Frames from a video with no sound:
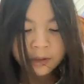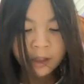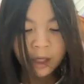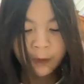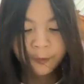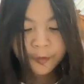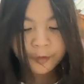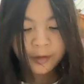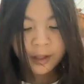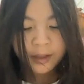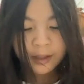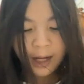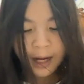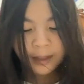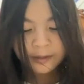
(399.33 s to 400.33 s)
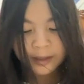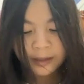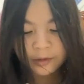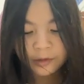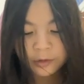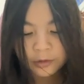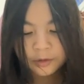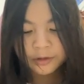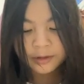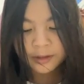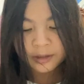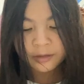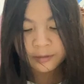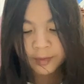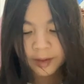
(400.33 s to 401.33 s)
Everyone had a new
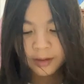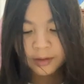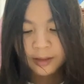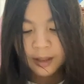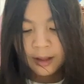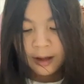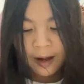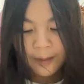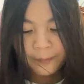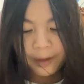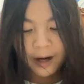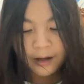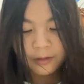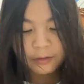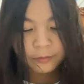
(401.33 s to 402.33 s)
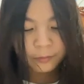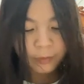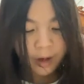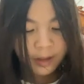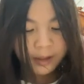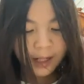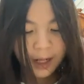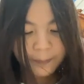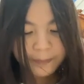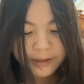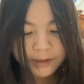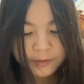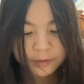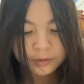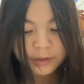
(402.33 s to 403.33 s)
theory about what
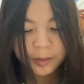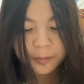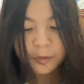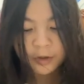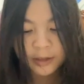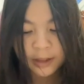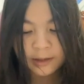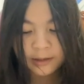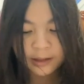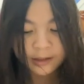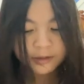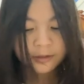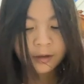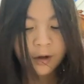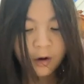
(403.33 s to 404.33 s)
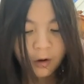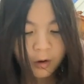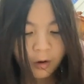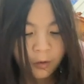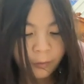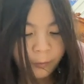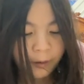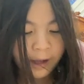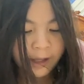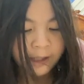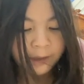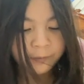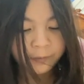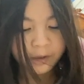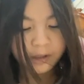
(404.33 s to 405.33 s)
happened to the Mona Lisa or where
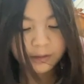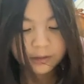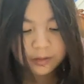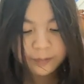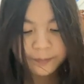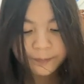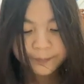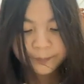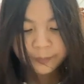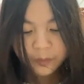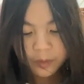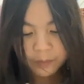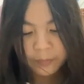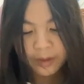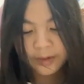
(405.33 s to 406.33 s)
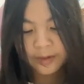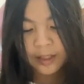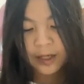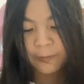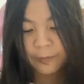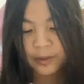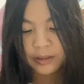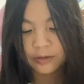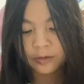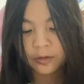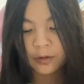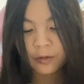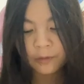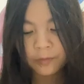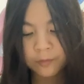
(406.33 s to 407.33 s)
it was, but there was
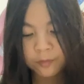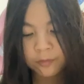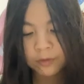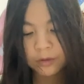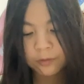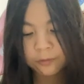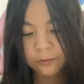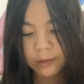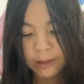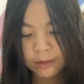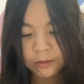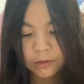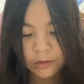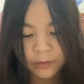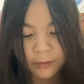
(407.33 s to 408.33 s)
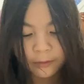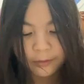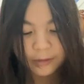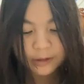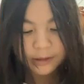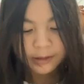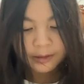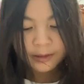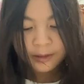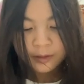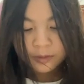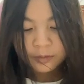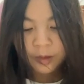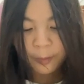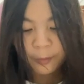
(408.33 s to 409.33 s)
no real clues.
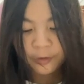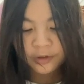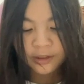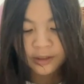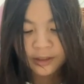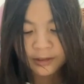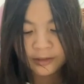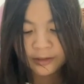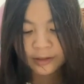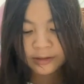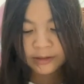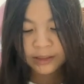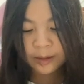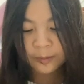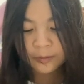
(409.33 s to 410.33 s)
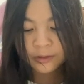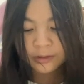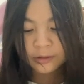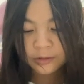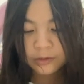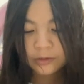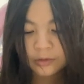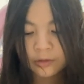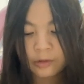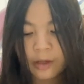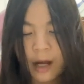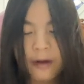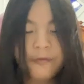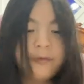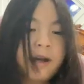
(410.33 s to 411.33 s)
The Mona Lisa seemed to
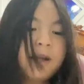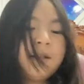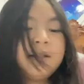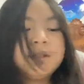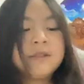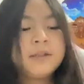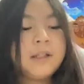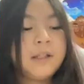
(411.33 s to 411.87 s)
have vanished.